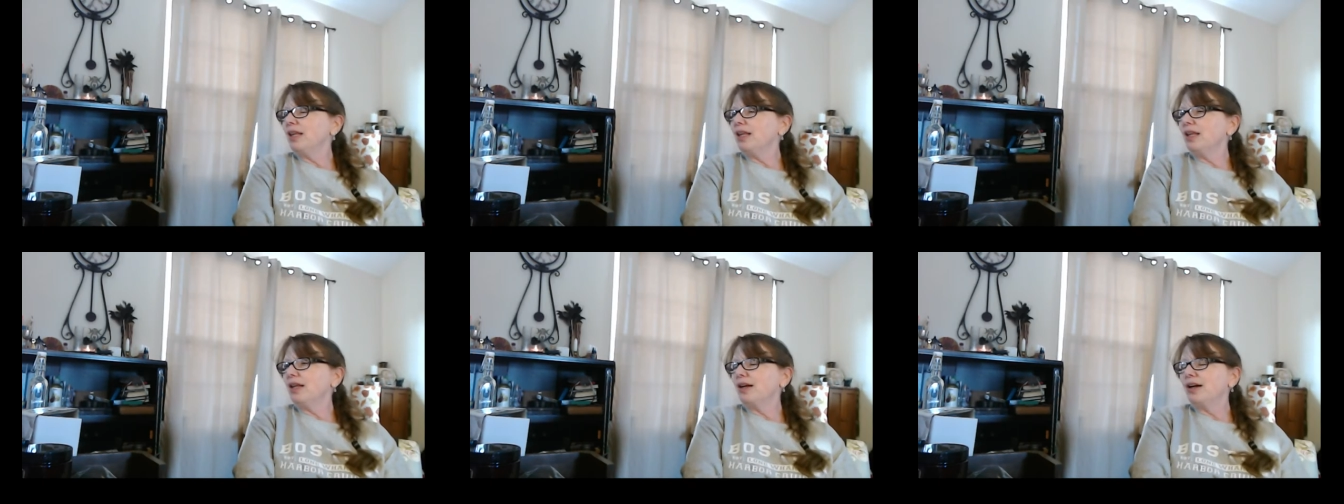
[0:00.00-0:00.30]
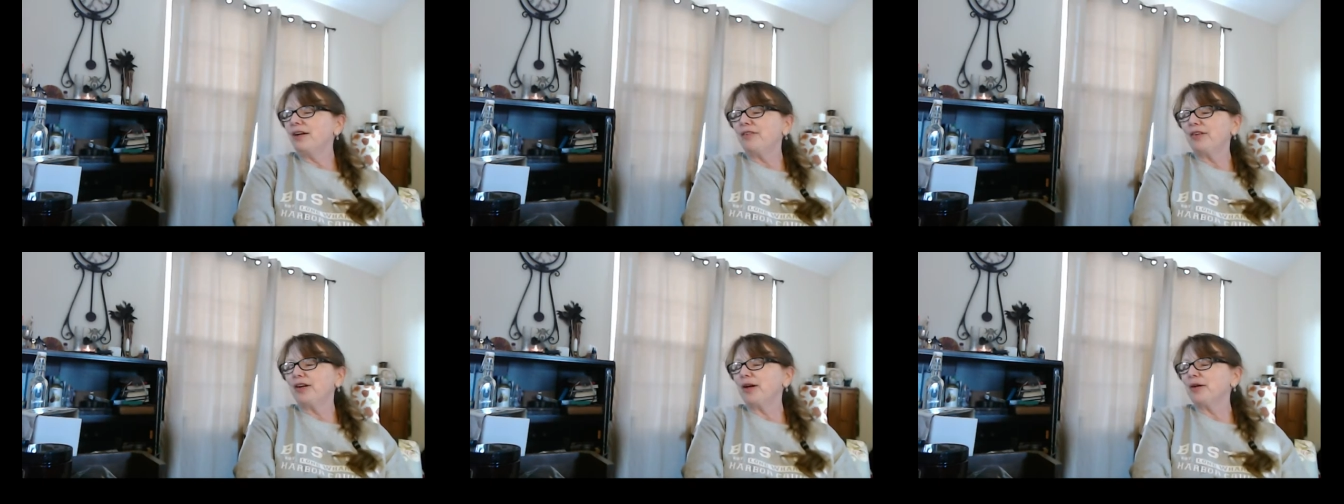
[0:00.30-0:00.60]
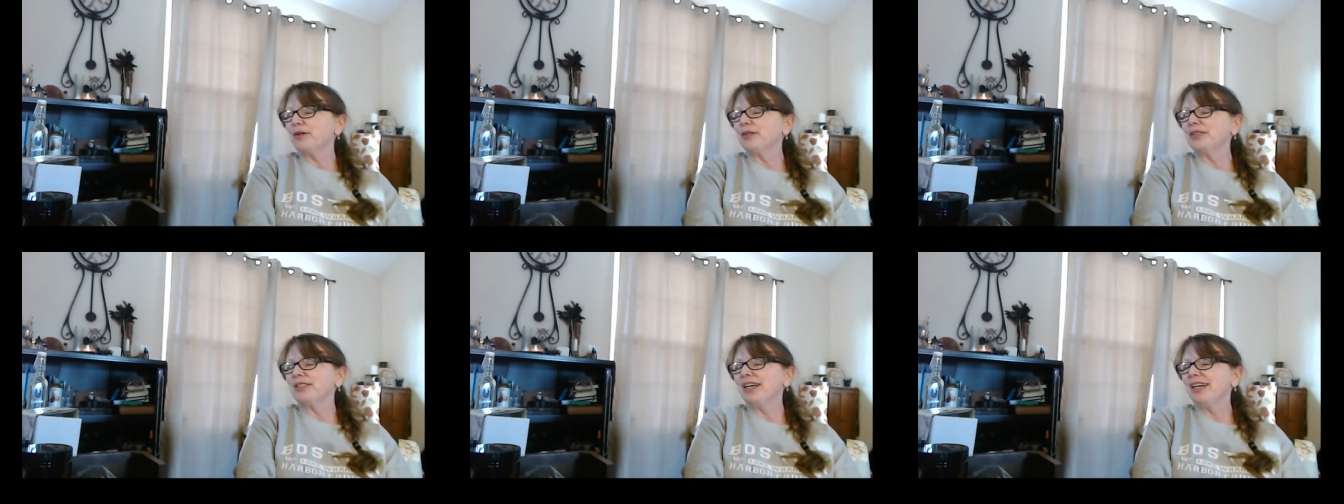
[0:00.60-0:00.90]
I forgot what I
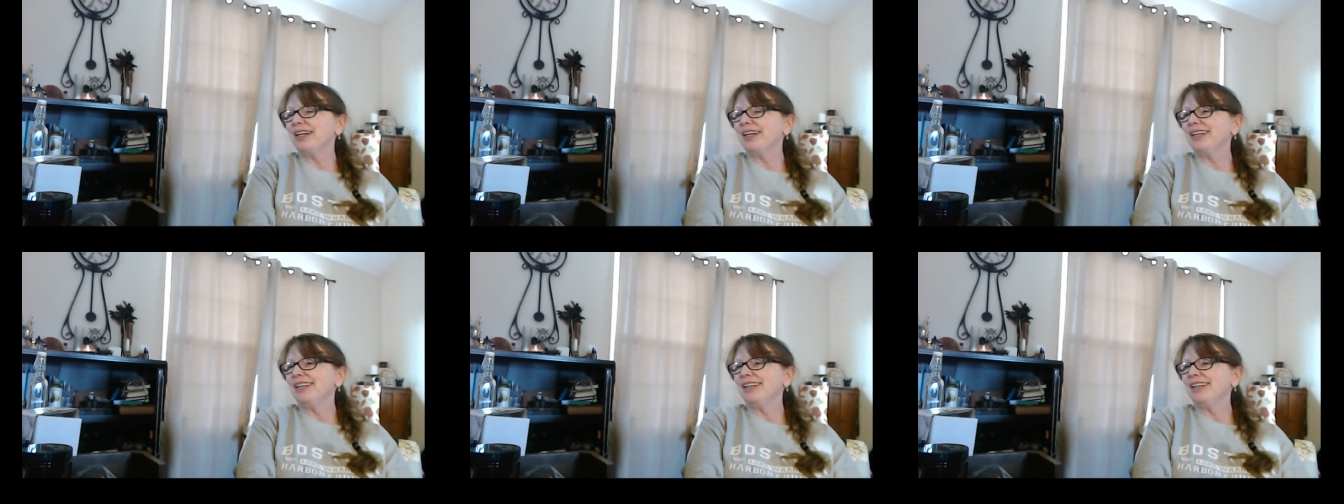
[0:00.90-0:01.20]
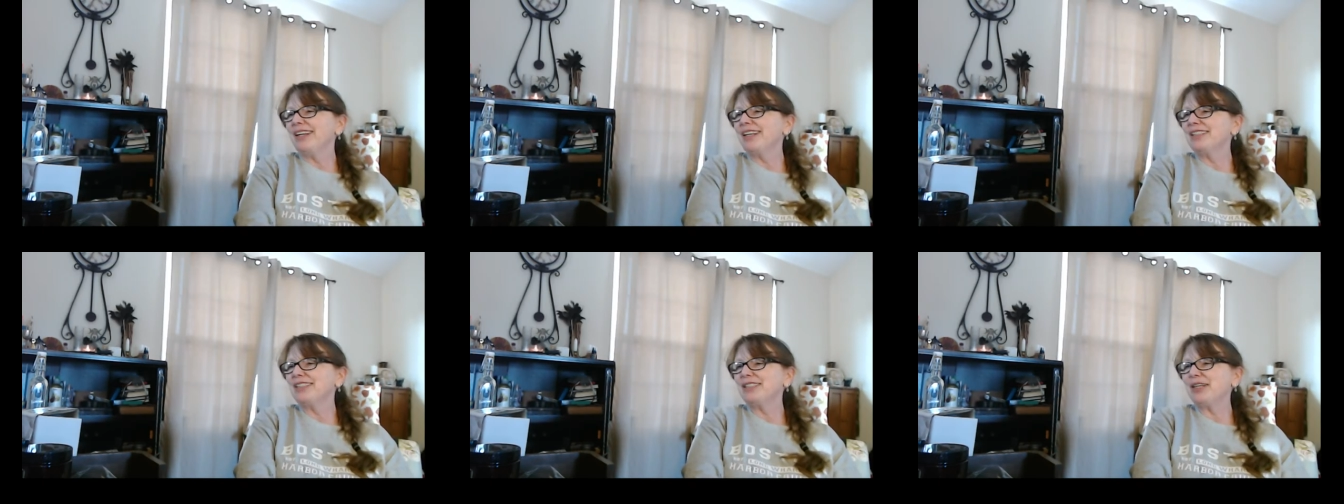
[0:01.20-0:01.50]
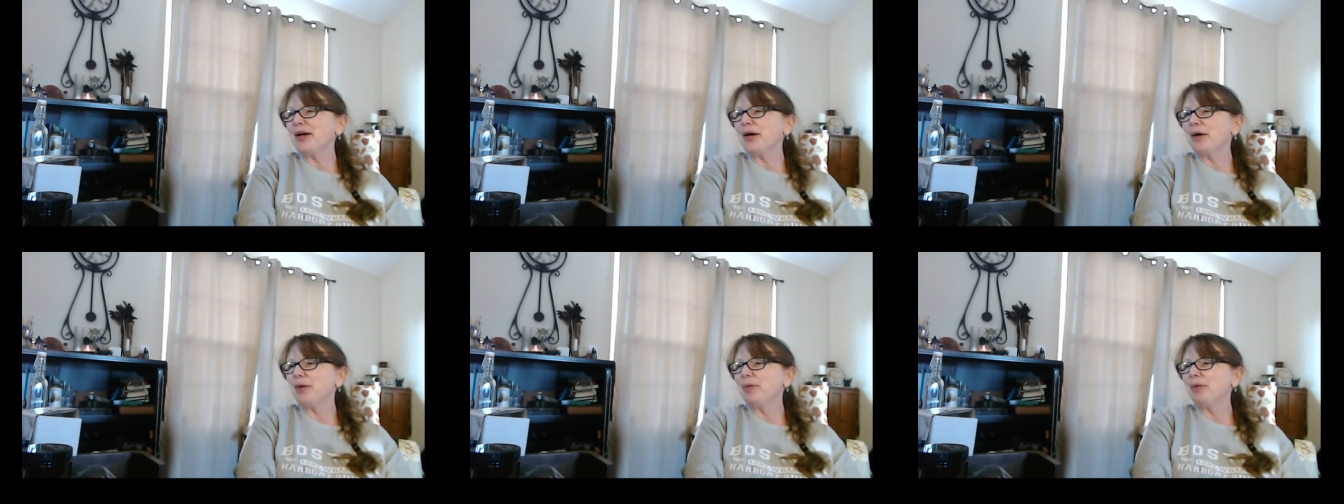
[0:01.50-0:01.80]
was saying. That's
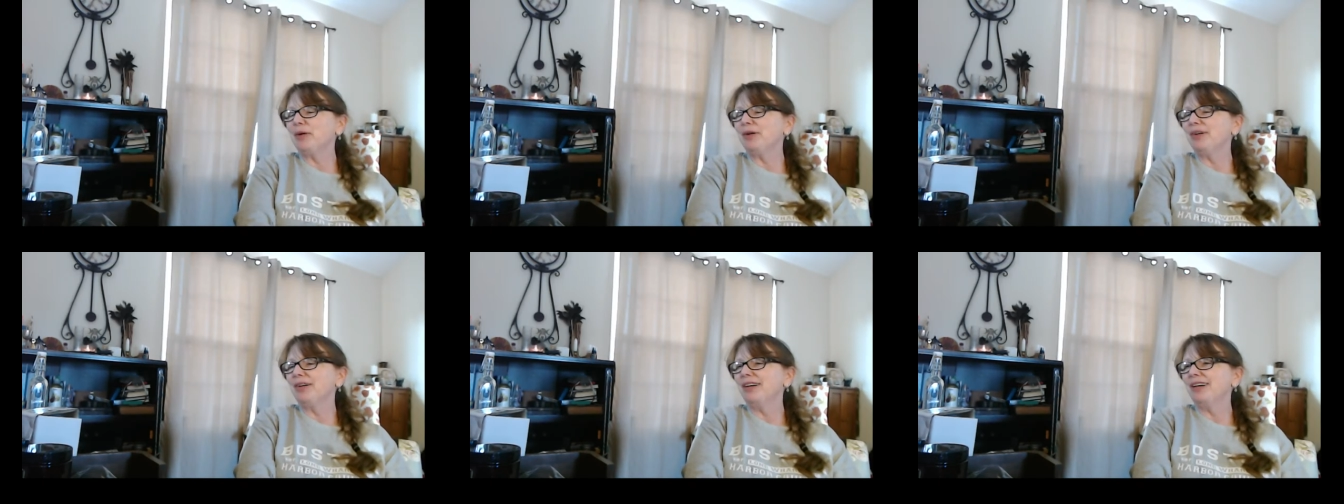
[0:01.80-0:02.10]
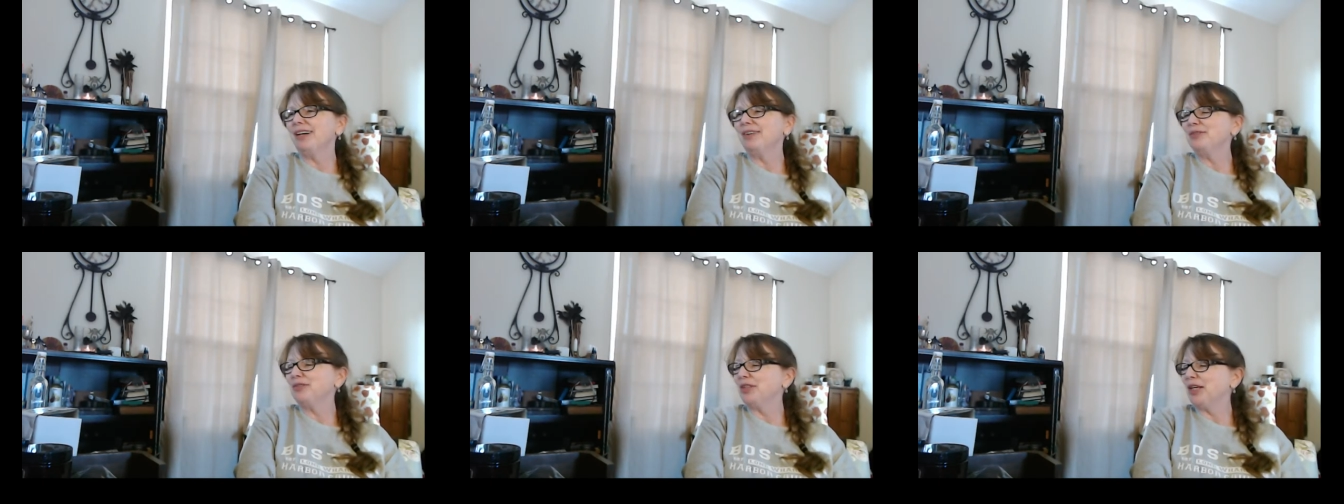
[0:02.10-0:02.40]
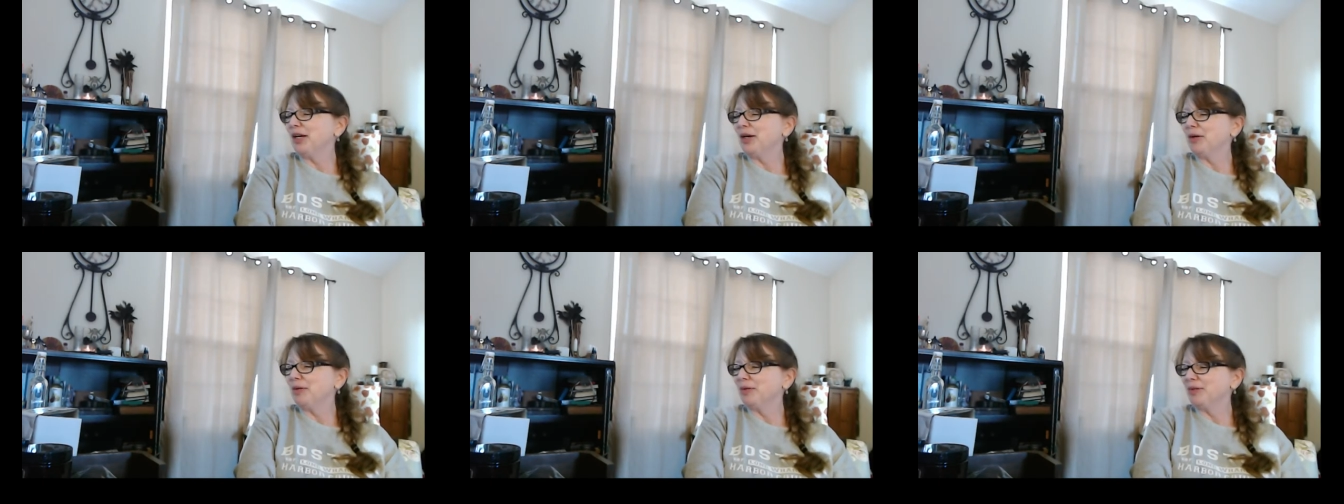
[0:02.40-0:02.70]
terrible. I'm
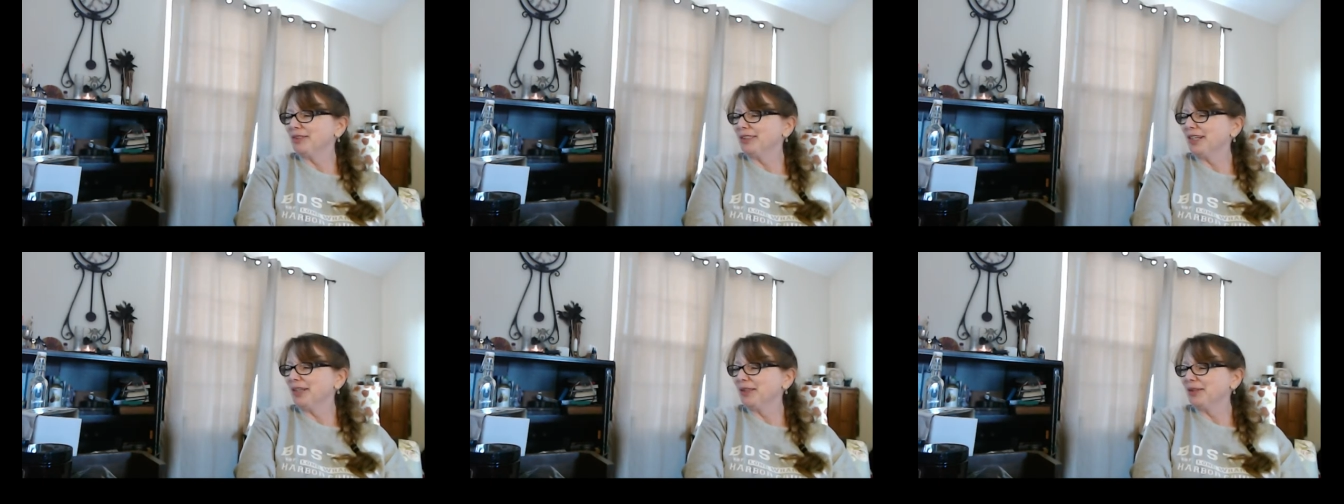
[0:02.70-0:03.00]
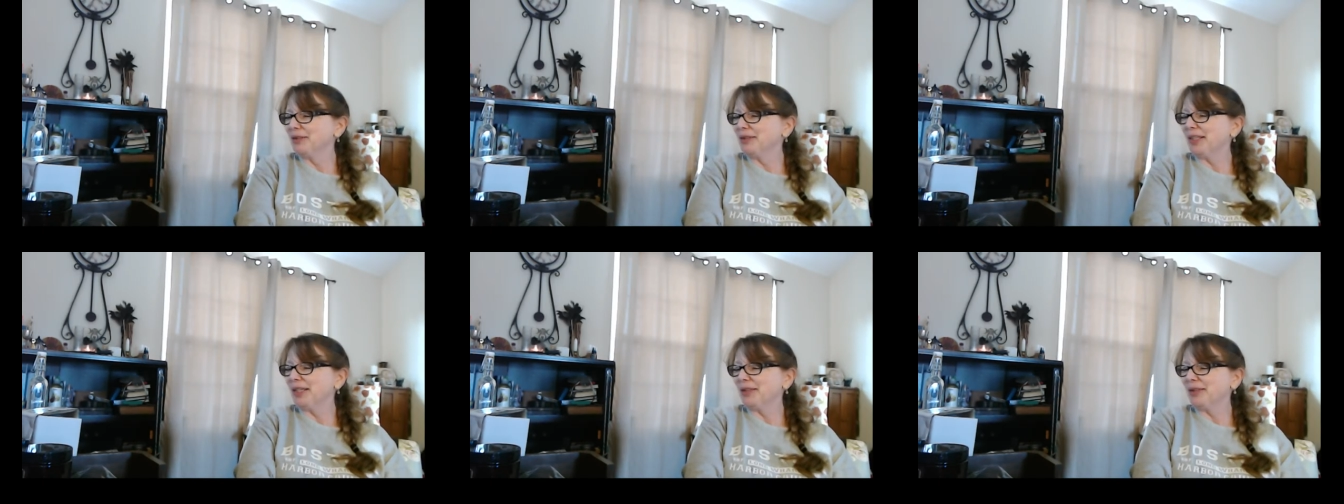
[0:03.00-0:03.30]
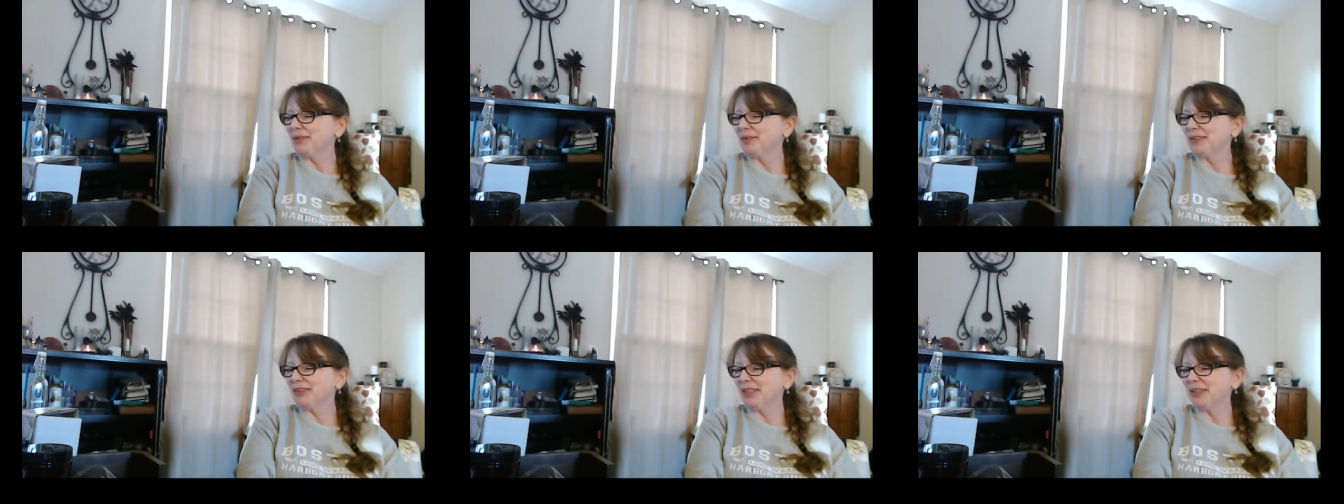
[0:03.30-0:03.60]
terrible, terrible,
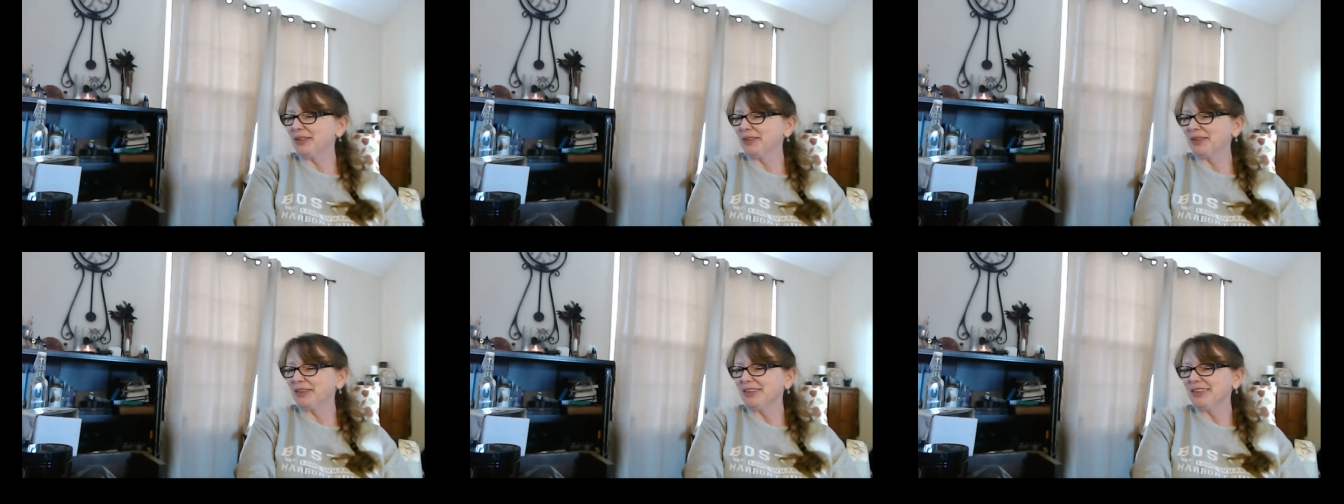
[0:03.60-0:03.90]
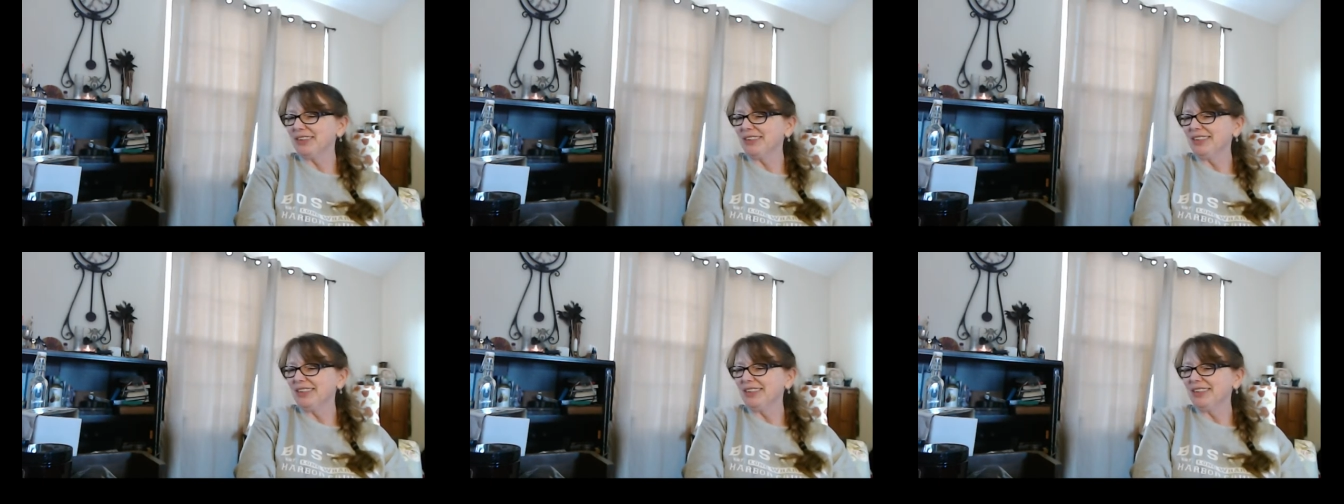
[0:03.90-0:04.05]
terrible, terrible.